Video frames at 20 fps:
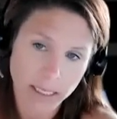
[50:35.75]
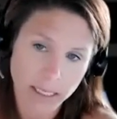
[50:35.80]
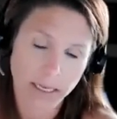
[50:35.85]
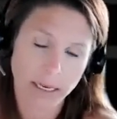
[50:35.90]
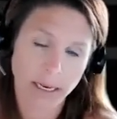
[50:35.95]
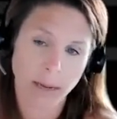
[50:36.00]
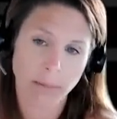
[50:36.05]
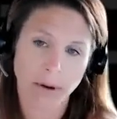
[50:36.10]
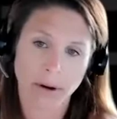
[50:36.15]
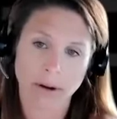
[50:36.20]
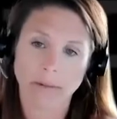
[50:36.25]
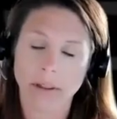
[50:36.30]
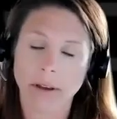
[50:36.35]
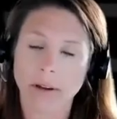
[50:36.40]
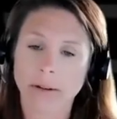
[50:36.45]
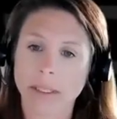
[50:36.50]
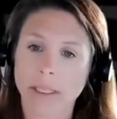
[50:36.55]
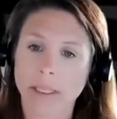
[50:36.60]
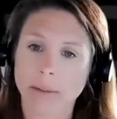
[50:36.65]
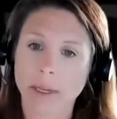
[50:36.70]
number of
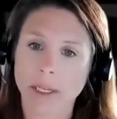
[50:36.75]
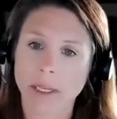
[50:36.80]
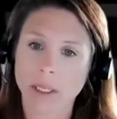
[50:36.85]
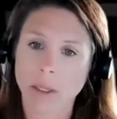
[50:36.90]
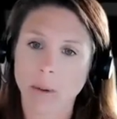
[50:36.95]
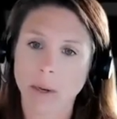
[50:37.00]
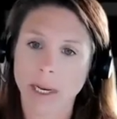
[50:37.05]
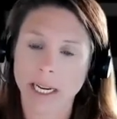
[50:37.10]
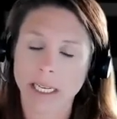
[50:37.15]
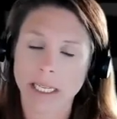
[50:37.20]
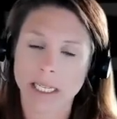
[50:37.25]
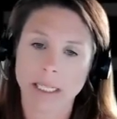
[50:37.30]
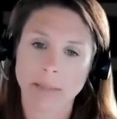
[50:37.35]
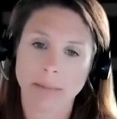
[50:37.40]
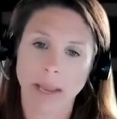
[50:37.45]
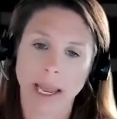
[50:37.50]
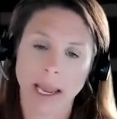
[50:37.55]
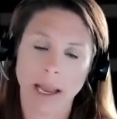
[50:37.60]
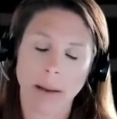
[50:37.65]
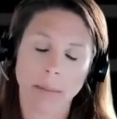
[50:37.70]
those emails going into
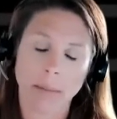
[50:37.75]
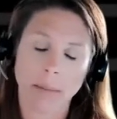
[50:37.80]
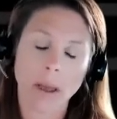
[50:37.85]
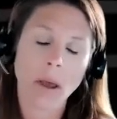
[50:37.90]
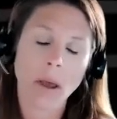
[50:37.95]
spam,